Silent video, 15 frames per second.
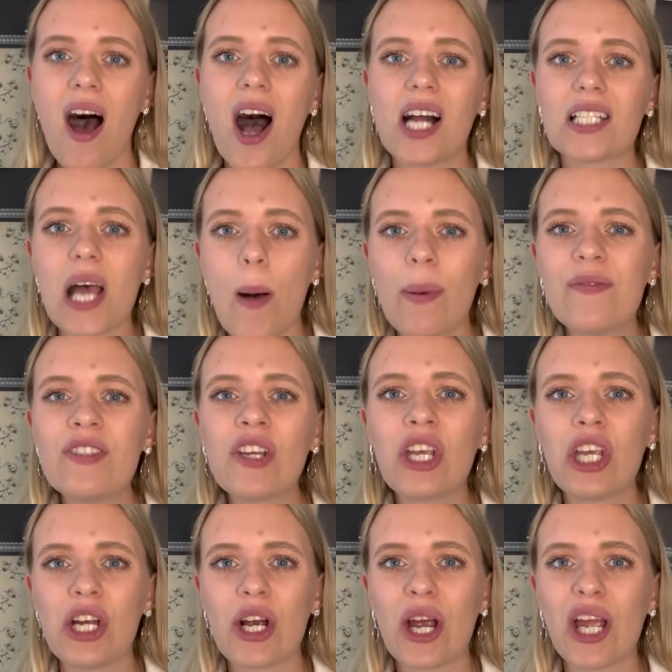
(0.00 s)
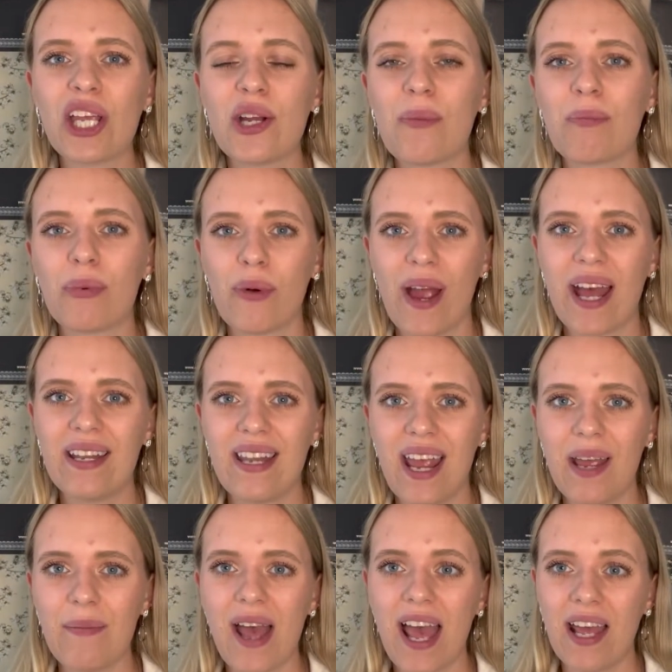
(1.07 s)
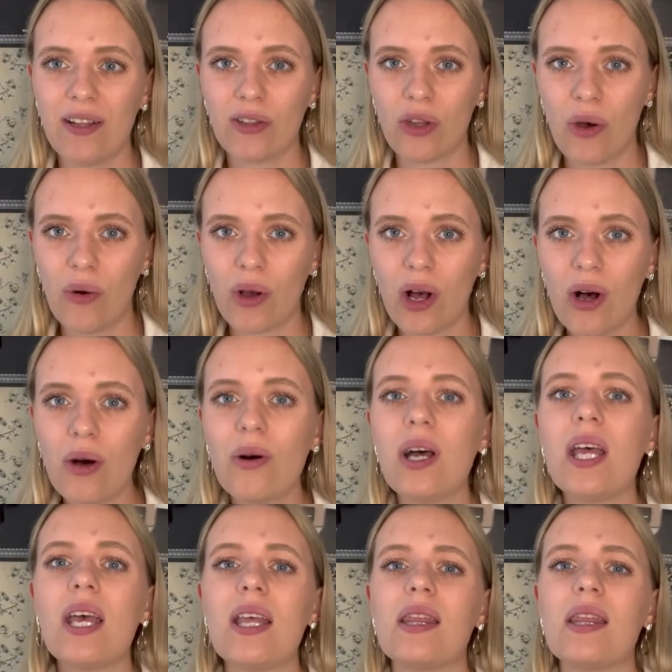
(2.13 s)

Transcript: On top of securing your brand name and logo,